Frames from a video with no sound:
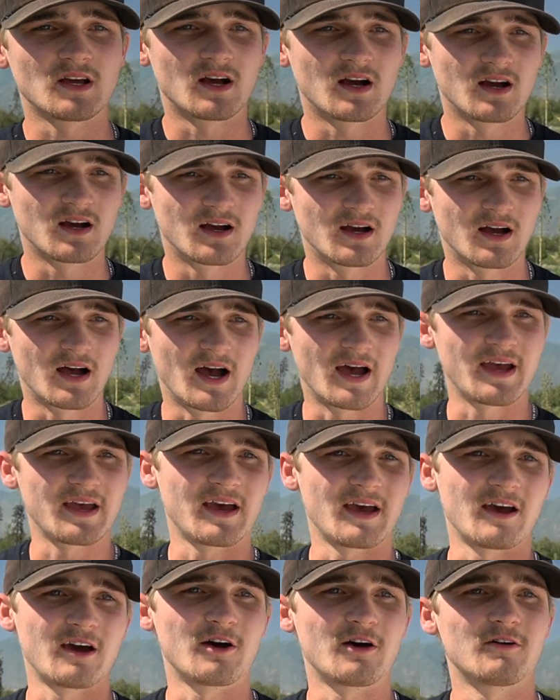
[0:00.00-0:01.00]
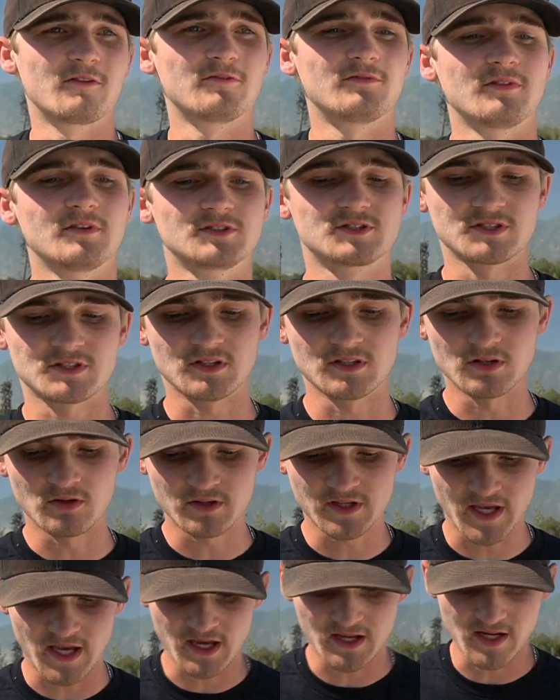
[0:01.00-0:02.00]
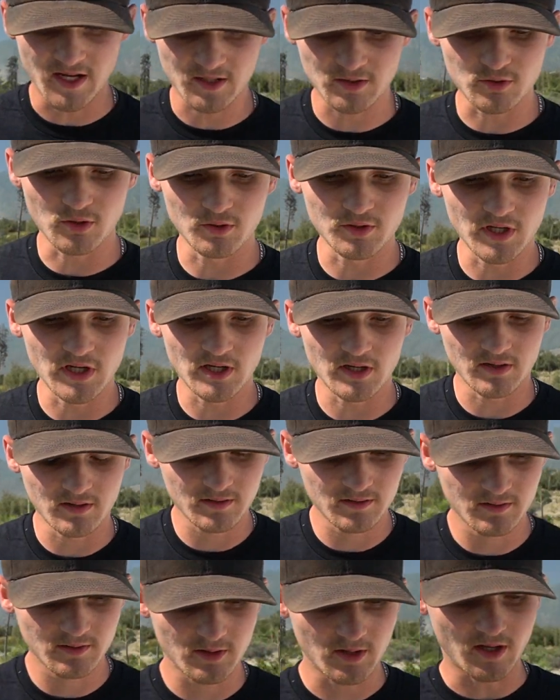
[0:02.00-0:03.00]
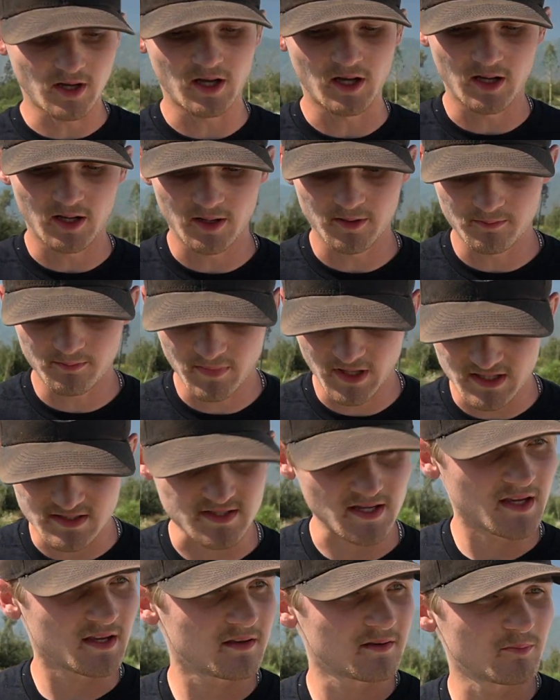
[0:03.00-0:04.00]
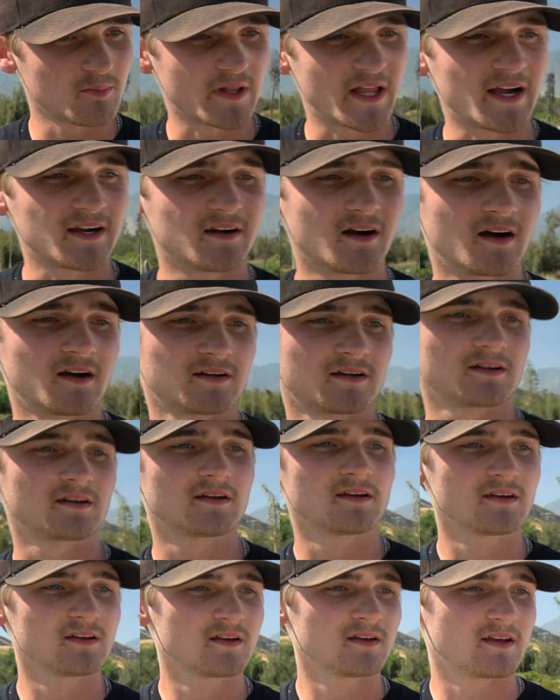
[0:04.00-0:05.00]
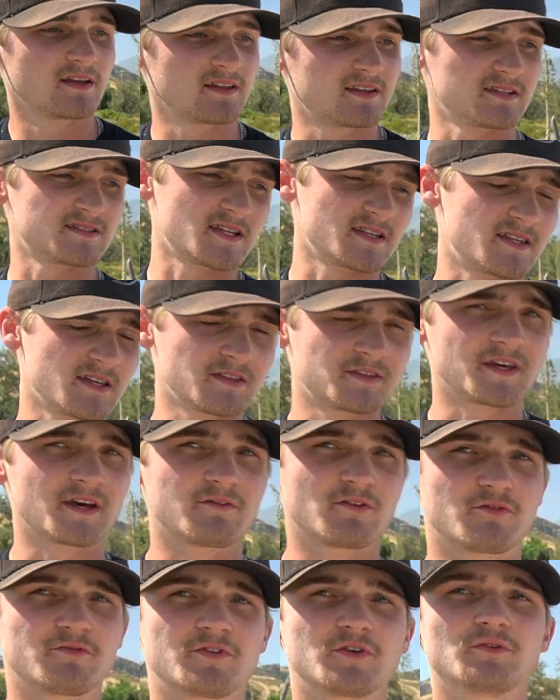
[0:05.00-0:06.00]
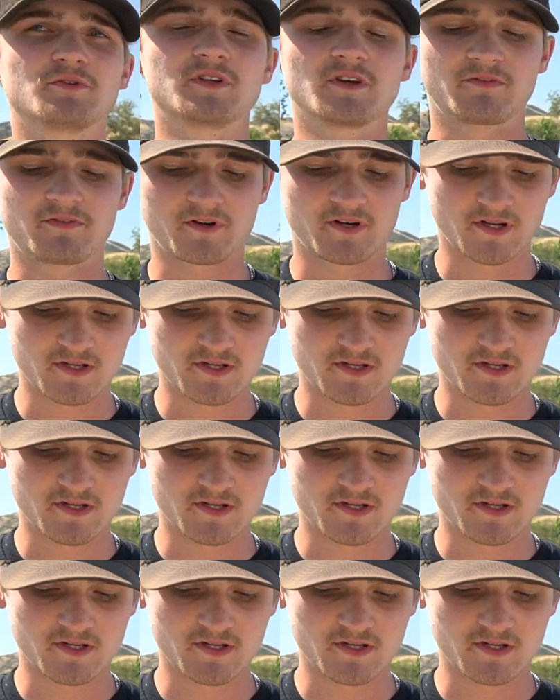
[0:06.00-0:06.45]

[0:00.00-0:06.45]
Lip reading: I have just a little K&N cold air intake, Blackhawk, because I think they have a few different